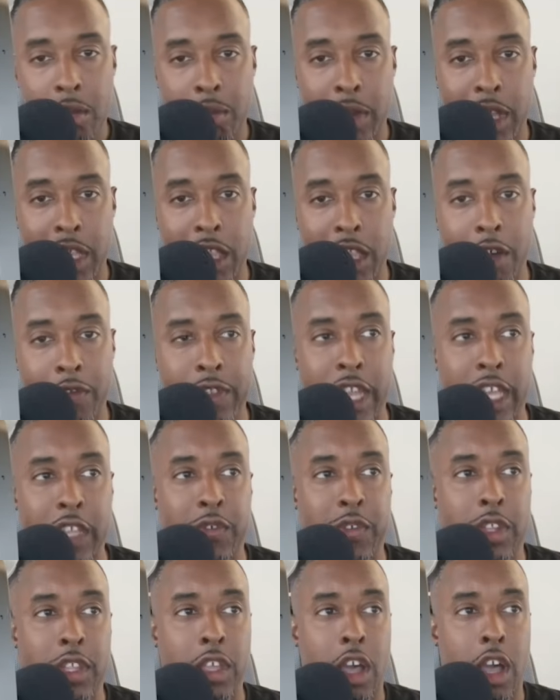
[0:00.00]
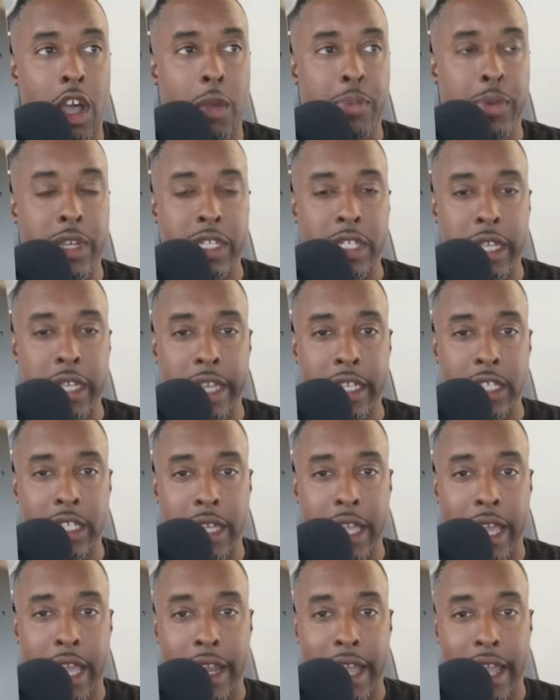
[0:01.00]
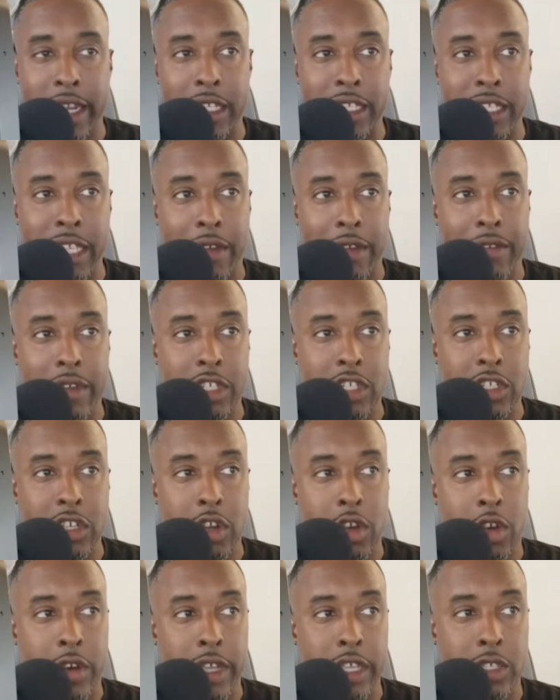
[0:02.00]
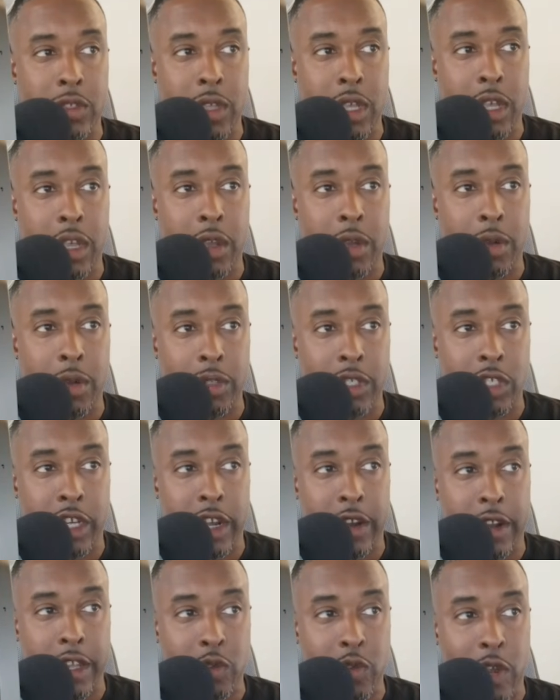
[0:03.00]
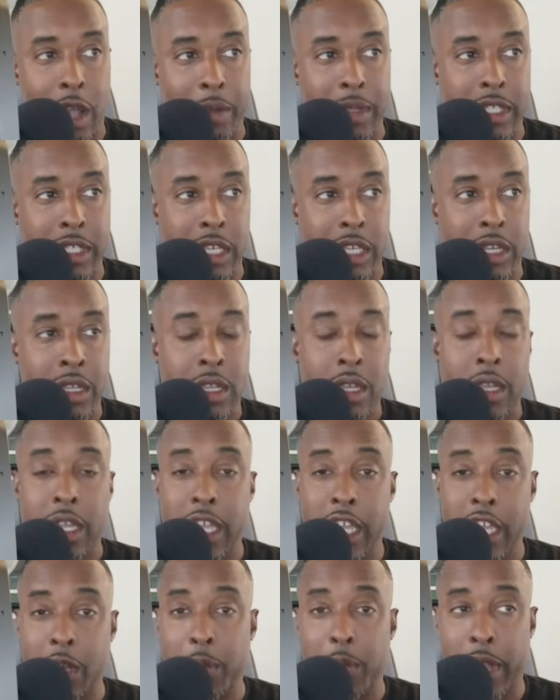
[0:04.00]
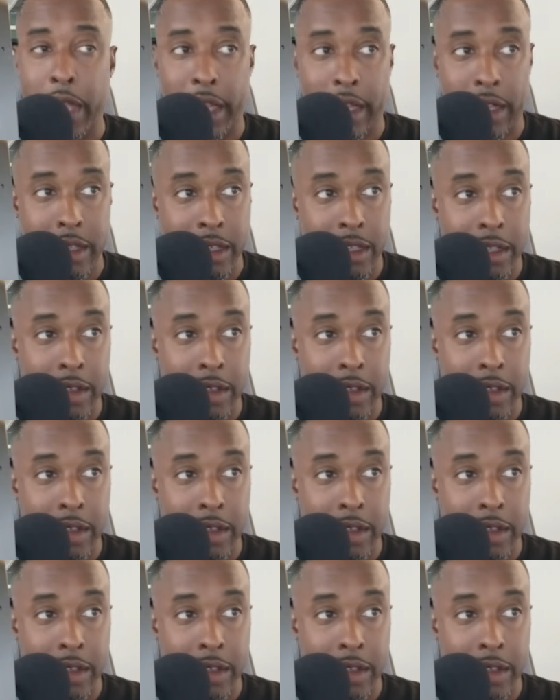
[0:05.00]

Meatloaf, thanks for the call. Appreciate you. Yeah, 97 is Janarius Robinson. He could play.